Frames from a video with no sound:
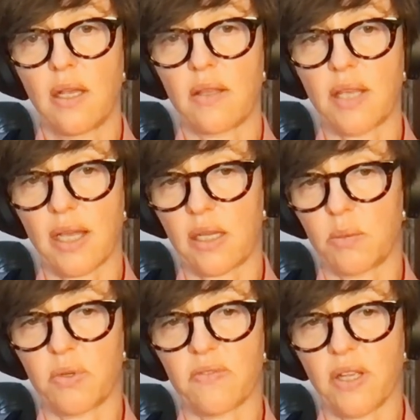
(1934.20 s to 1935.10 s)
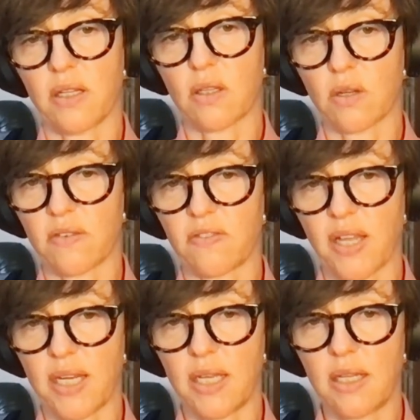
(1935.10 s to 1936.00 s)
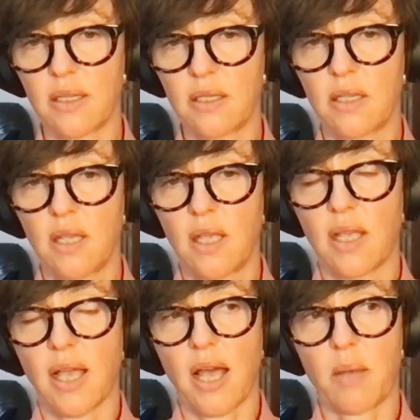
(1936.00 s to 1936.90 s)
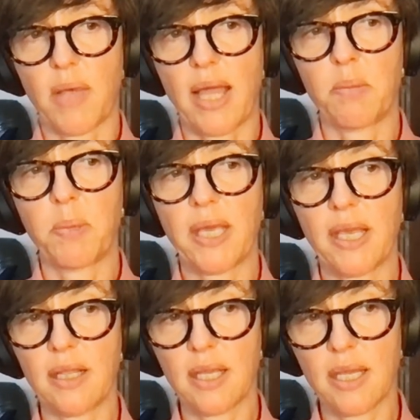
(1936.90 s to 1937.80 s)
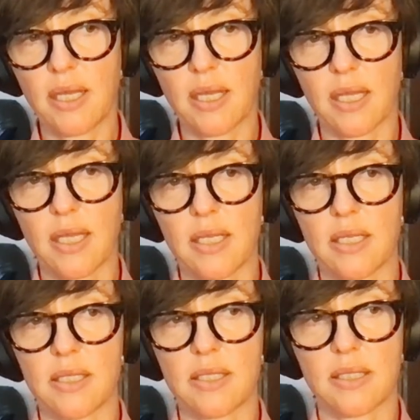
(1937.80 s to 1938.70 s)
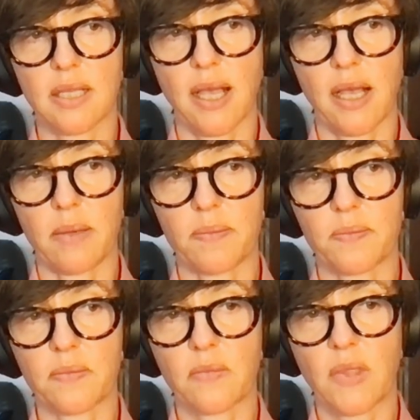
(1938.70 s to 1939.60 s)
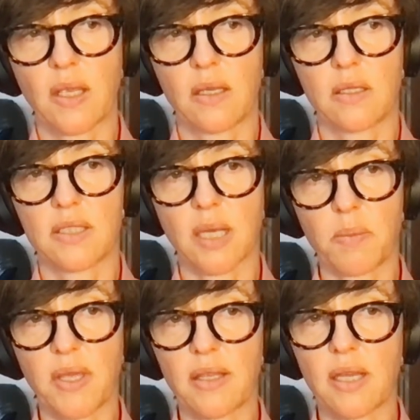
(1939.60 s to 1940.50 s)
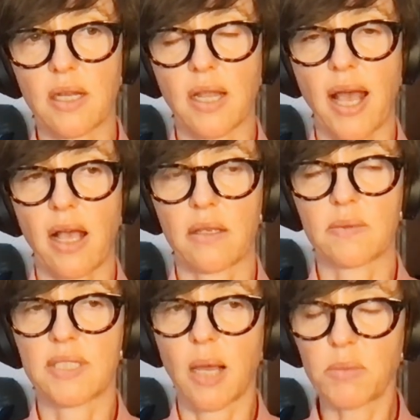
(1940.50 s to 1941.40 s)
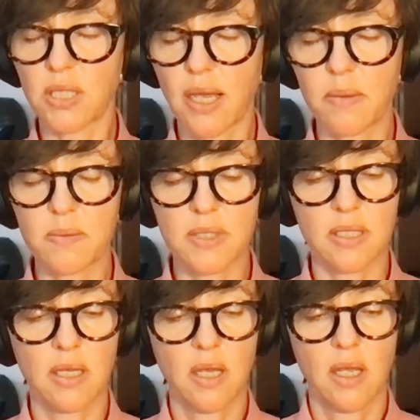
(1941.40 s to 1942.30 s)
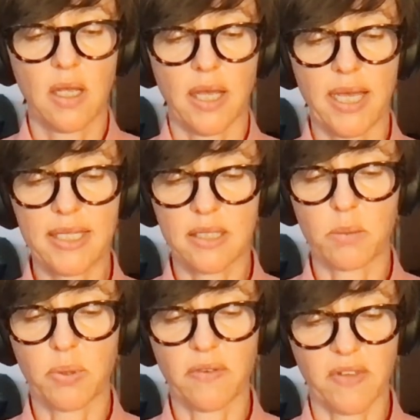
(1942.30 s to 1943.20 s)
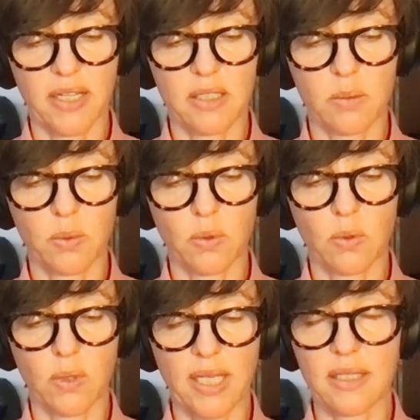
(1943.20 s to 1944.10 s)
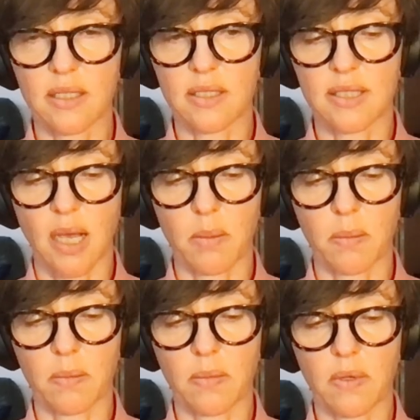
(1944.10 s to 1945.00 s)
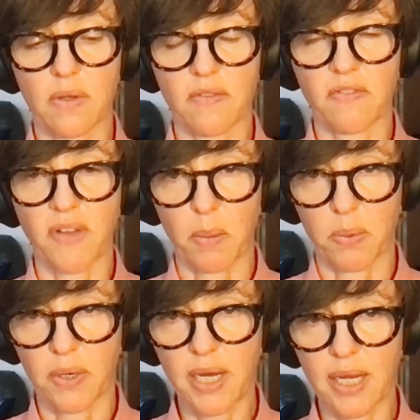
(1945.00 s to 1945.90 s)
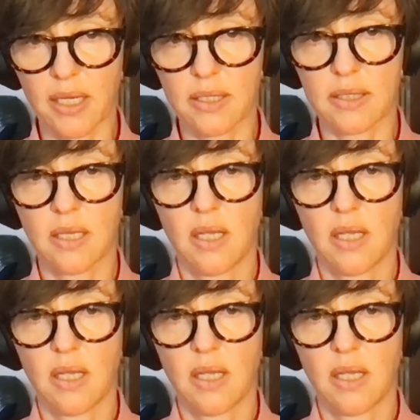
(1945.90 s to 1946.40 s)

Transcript: That can prevent a lot of fading. And peeling is something that sometimes isn't preventable in some fabrics.